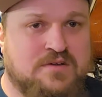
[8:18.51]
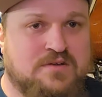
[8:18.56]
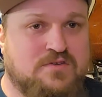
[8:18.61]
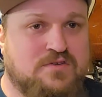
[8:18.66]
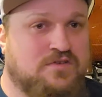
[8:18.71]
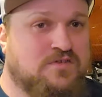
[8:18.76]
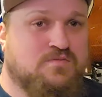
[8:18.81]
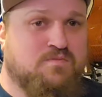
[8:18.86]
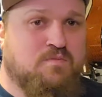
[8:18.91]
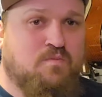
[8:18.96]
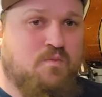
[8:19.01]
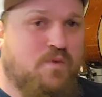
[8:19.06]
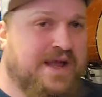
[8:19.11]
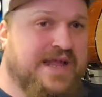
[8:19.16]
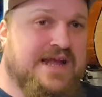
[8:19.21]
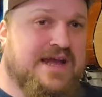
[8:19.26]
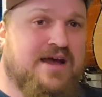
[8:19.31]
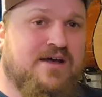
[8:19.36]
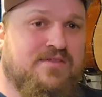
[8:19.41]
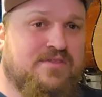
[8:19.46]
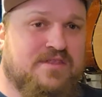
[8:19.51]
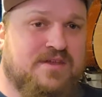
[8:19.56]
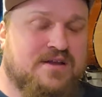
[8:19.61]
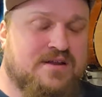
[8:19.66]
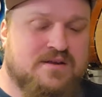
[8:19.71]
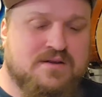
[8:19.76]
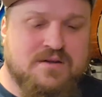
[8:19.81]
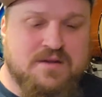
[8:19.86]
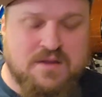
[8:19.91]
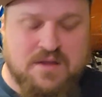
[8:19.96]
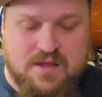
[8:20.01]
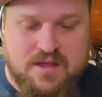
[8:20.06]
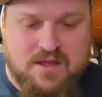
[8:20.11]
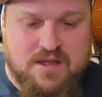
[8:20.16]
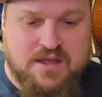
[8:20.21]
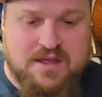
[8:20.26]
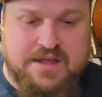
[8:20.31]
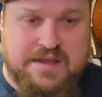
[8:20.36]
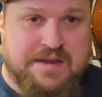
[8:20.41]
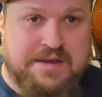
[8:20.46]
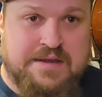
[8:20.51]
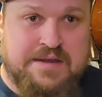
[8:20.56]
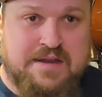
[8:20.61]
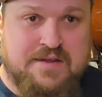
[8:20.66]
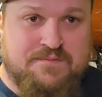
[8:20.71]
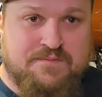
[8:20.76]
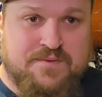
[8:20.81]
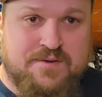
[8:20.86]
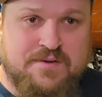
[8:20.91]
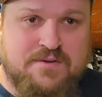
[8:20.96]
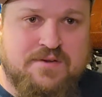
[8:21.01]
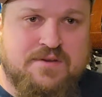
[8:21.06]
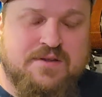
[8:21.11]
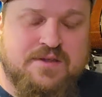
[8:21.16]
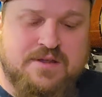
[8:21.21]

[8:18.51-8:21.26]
just way out there and different,